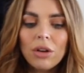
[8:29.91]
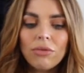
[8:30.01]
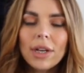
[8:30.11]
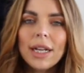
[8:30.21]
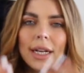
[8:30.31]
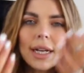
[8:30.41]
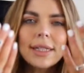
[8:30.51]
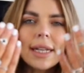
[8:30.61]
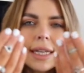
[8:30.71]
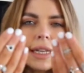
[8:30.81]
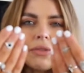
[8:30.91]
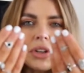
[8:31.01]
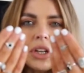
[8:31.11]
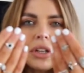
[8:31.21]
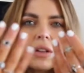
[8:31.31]
really nice and
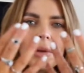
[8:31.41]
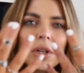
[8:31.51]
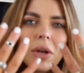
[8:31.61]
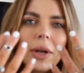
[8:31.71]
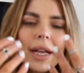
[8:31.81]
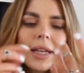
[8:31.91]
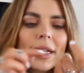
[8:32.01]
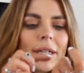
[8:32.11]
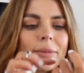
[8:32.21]
even. There were no like